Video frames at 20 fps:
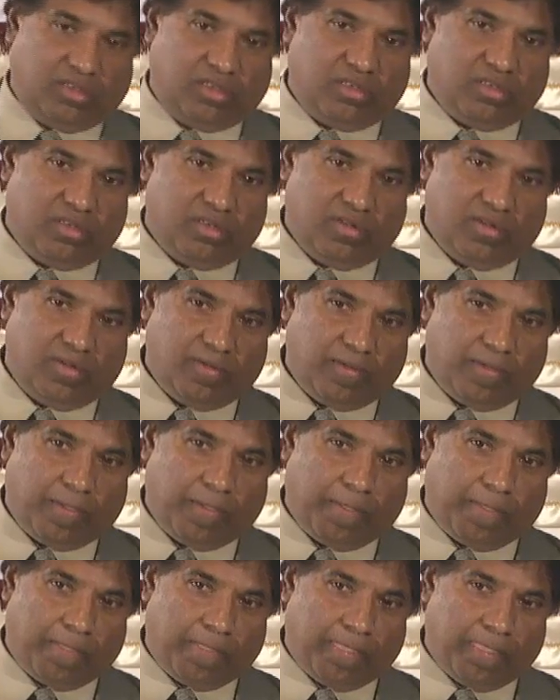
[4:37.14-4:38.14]

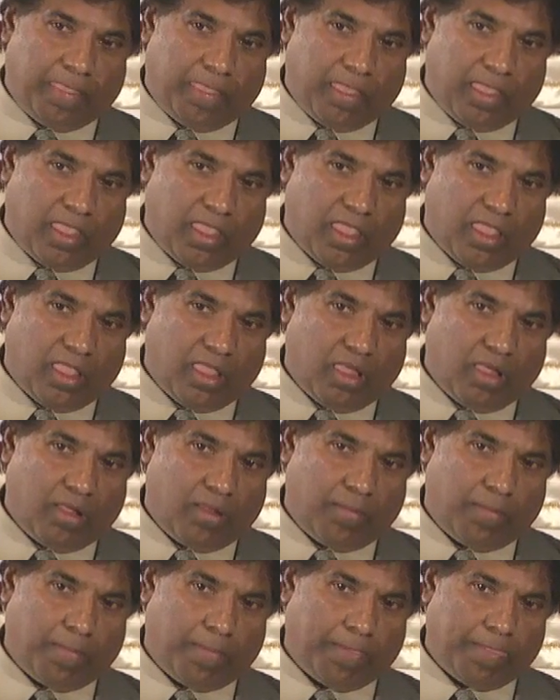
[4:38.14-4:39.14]

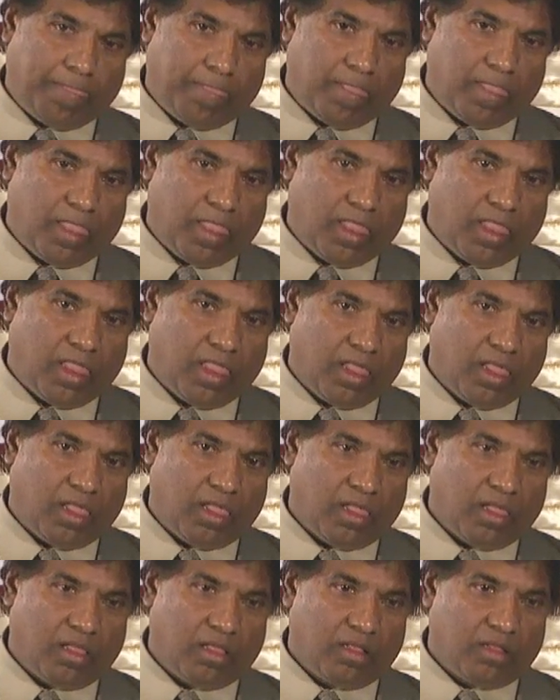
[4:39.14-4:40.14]

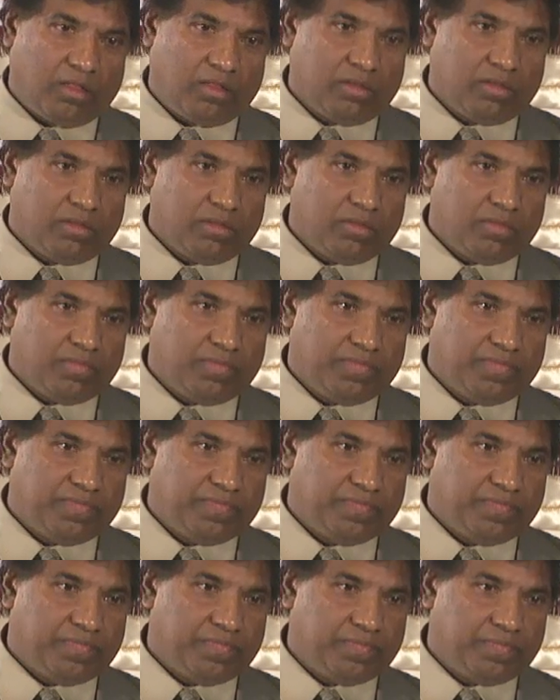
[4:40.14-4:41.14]

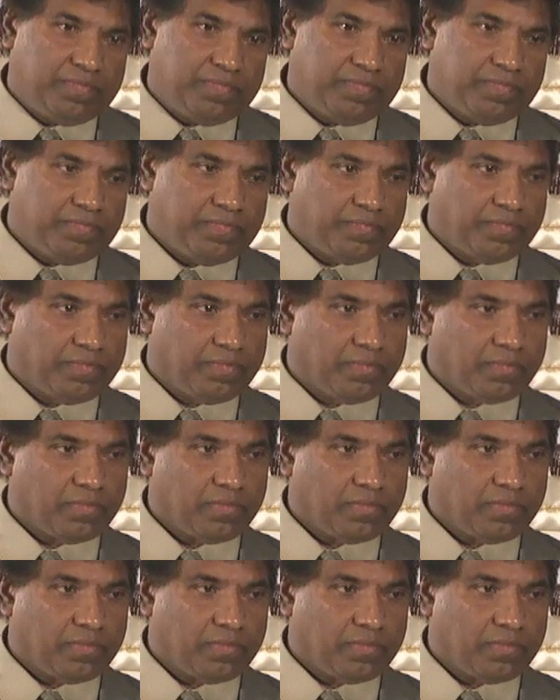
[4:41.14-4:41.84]
Nothing is said.